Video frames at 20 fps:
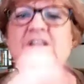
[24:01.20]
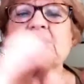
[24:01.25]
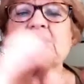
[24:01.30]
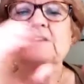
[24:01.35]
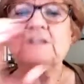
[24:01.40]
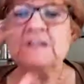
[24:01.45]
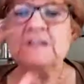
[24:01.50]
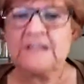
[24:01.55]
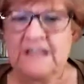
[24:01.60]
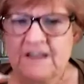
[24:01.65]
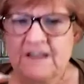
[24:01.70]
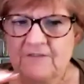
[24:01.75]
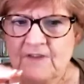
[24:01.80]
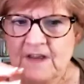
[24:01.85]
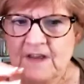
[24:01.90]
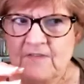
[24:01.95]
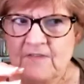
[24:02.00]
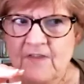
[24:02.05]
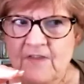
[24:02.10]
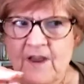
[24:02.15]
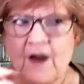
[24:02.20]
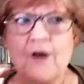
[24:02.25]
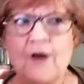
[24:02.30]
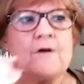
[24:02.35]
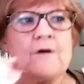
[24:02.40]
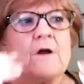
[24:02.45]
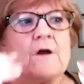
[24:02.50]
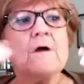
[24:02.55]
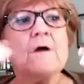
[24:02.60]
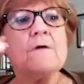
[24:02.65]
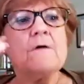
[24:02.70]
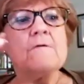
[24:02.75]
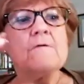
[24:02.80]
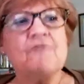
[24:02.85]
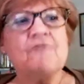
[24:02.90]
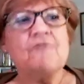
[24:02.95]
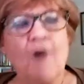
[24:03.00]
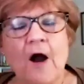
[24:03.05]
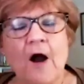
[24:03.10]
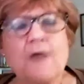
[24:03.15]
leaving their
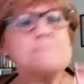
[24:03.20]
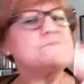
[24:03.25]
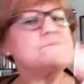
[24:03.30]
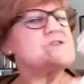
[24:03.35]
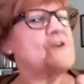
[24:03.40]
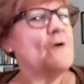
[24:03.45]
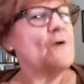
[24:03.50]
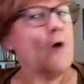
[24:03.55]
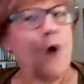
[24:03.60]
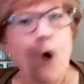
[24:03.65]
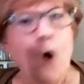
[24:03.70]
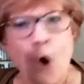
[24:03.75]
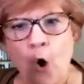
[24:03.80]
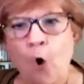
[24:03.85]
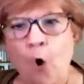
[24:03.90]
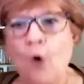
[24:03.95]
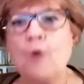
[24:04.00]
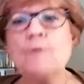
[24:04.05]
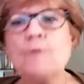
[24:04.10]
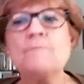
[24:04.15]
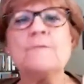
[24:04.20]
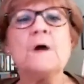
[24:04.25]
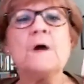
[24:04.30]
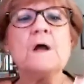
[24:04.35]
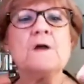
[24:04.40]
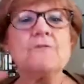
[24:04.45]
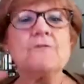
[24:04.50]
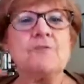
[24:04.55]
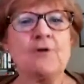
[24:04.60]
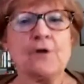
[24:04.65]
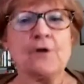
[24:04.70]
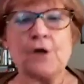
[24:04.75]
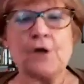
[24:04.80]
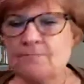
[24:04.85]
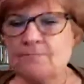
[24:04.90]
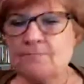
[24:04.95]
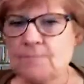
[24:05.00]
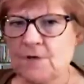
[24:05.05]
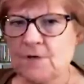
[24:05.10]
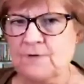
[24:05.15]
farms, their home, their
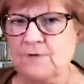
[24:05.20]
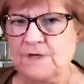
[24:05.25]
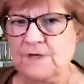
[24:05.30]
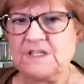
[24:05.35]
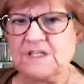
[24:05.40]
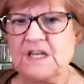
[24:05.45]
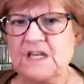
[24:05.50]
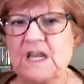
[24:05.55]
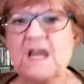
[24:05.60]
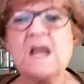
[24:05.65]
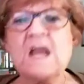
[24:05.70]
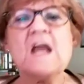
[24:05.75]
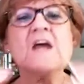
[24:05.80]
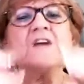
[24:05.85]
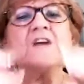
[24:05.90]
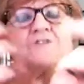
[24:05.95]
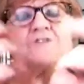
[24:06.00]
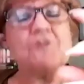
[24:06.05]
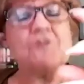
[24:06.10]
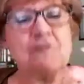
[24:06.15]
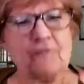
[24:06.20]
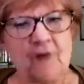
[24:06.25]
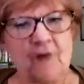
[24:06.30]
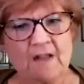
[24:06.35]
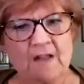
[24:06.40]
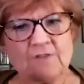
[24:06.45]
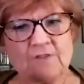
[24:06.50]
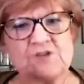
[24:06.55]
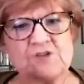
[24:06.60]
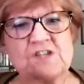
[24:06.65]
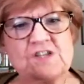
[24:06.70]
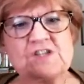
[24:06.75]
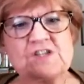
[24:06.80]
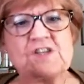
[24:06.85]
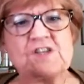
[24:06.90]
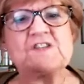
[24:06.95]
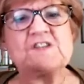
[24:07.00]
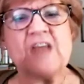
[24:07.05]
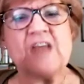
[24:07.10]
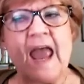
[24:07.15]
community to follow
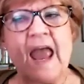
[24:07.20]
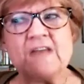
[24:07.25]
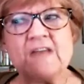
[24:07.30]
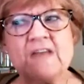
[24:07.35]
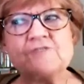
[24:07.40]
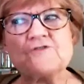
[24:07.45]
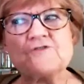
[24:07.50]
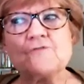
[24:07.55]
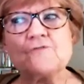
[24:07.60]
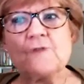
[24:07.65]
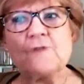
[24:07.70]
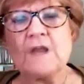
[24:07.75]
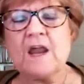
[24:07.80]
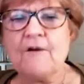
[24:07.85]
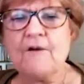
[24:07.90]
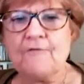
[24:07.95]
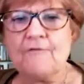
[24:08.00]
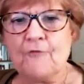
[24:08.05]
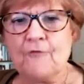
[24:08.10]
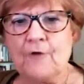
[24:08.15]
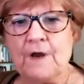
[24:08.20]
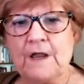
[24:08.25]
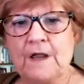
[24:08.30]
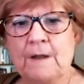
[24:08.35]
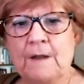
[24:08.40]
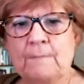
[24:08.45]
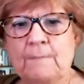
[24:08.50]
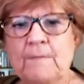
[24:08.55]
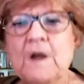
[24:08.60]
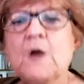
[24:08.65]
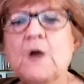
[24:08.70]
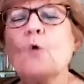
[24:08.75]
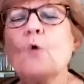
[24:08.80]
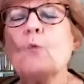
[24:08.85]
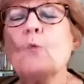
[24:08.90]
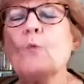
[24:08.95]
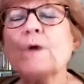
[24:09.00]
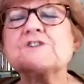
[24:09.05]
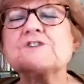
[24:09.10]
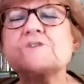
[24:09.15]
Jesus and to care for him,
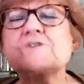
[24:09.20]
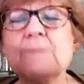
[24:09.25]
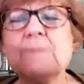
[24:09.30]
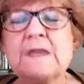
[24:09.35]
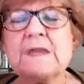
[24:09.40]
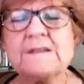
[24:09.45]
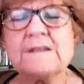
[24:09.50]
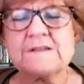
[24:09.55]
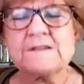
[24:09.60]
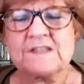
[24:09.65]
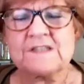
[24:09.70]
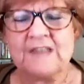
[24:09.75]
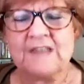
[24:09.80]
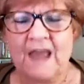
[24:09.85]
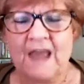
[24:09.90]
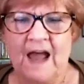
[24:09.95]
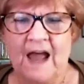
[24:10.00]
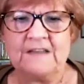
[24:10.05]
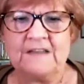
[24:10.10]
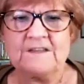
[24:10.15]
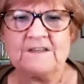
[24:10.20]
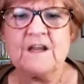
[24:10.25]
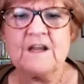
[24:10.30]
which means that